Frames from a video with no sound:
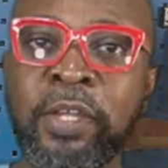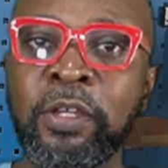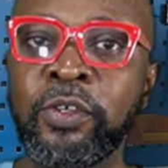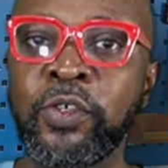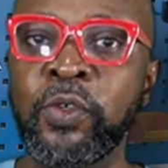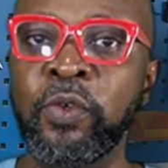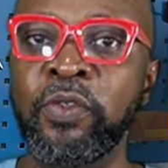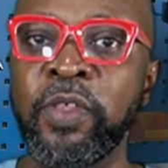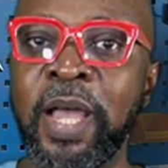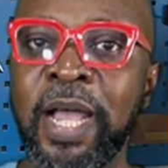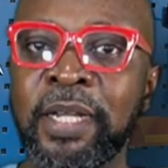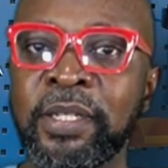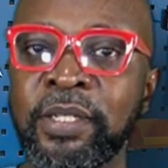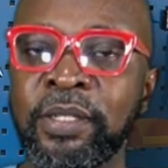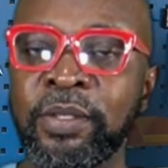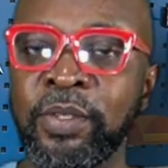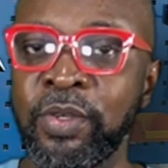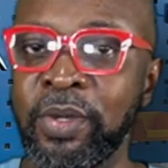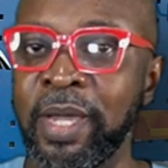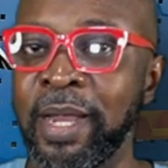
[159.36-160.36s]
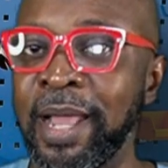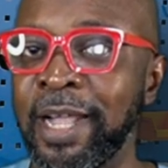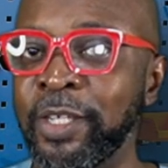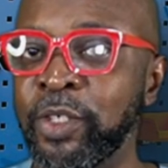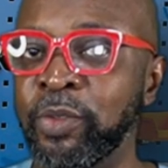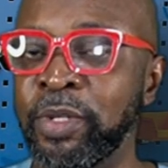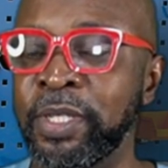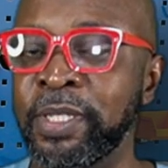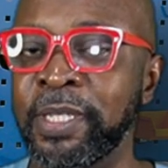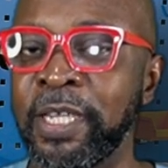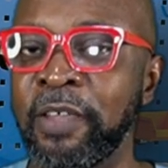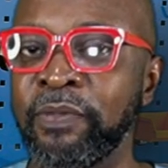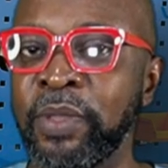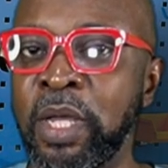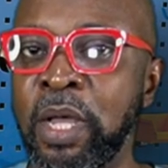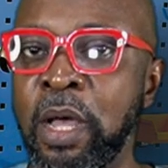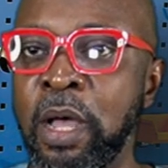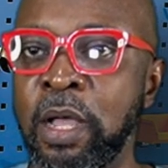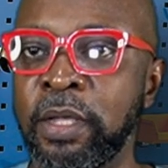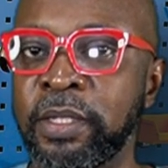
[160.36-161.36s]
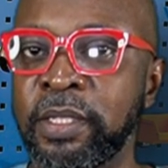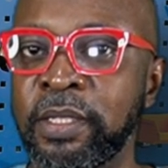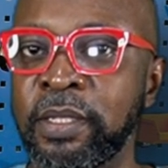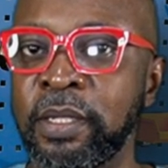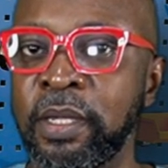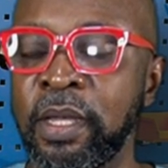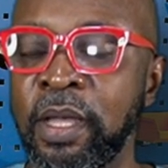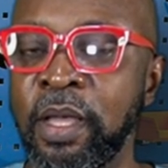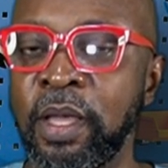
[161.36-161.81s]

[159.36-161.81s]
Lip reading: you do that, you can actually save the cost,